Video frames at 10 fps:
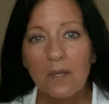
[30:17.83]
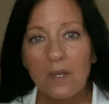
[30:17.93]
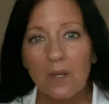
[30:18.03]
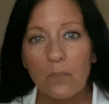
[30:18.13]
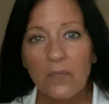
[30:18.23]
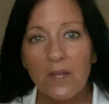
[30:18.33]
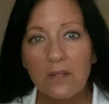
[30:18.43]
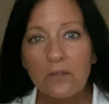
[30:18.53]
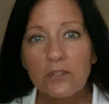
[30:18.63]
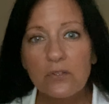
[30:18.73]
That
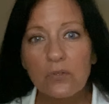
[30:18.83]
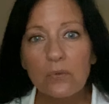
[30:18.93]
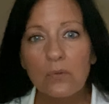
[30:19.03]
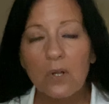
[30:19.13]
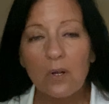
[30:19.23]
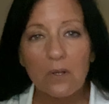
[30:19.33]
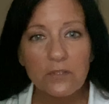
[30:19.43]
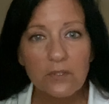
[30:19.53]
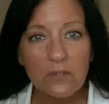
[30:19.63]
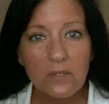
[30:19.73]
is to
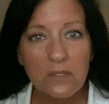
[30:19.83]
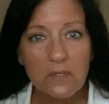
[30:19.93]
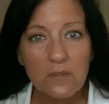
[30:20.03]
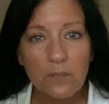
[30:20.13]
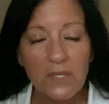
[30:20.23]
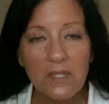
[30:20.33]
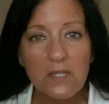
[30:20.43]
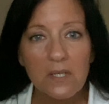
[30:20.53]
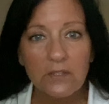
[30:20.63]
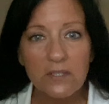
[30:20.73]
cause
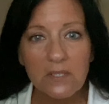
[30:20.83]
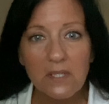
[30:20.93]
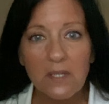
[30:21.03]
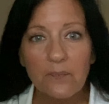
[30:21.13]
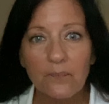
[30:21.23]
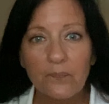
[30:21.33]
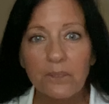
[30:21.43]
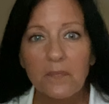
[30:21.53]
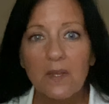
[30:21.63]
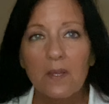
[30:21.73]
PTSD,
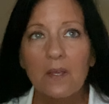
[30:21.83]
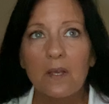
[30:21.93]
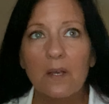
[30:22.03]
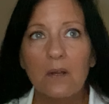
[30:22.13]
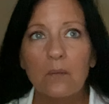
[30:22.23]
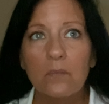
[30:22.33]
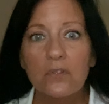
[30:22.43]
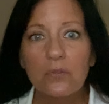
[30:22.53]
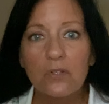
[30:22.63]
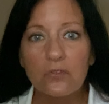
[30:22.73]

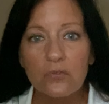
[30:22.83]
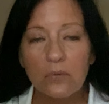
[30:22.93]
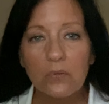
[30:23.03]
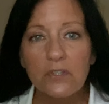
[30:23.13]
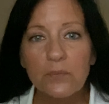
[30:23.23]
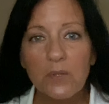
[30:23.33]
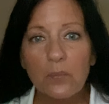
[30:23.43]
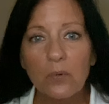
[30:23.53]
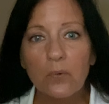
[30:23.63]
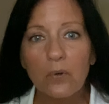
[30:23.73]
to control these
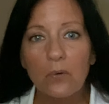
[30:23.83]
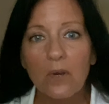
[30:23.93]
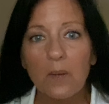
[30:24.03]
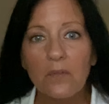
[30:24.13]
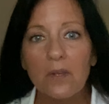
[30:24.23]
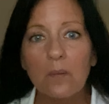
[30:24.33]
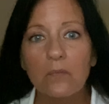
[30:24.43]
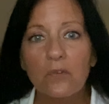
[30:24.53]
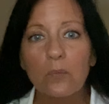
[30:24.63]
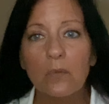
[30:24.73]
people, program them
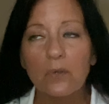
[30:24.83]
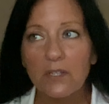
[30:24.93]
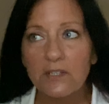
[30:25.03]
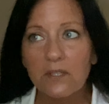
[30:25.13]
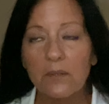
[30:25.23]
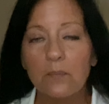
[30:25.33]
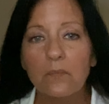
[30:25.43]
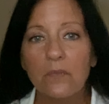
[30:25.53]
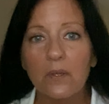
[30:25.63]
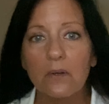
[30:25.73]
to molest them.
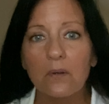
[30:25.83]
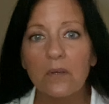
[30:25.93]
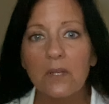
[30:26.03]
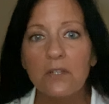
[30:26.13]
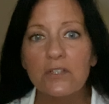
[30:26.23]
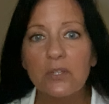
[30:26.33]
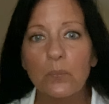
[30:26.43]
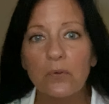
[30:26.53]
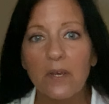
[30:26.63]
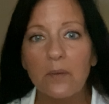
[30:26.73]
They're easier
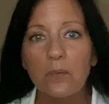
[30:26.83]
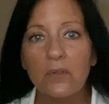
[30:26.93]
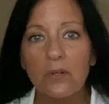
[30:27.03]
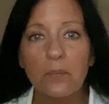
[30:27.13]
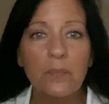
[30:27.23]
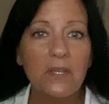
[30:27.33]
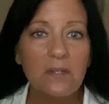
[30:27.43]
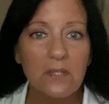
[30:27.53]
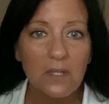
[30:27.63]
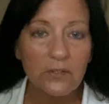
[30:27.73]
prey when they're in
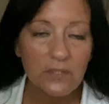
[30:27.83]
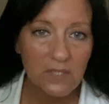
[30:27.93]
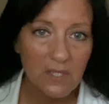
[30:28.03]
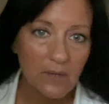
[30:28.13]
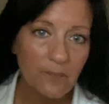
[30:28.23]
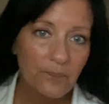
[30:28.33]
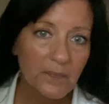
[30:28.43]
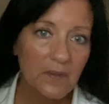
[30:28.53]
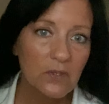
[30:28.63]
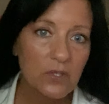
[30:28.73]
PTSD.
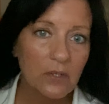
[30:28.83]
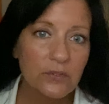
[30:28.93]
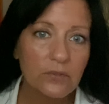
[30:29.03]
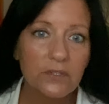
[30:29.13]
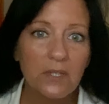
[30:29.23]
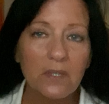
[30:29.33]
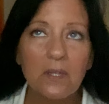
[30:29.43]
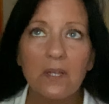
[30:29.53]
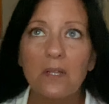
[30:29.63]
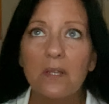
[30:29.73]
She also said
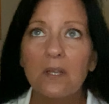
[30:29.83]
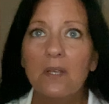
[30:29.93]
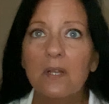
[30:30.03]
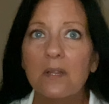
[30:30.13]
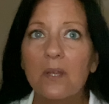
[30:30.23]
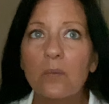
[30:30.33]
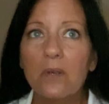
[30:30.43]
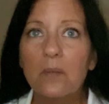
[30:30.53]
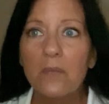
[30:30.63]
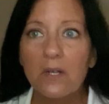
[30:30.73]
that they were
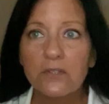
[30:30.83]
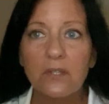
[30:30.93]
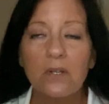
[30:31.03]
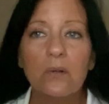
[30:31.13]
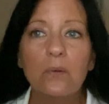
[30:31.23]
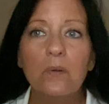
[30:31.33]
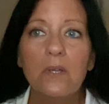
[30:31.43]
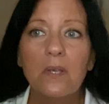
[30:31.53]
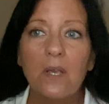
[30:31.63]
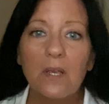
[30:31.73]
in Mexico
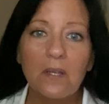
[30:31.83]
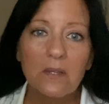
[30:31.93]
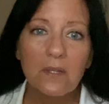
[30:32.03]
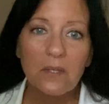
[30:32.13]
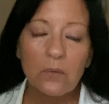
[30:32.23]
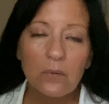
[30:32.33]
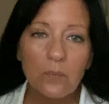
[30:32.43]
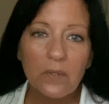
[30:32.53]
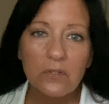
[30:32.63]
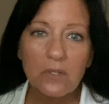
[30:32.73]
and that there were a
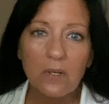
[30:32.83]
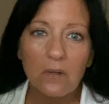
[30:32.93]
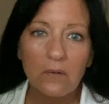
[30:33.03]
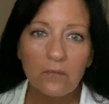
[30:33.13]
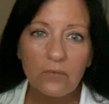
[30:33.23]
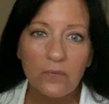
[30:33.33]
bunch of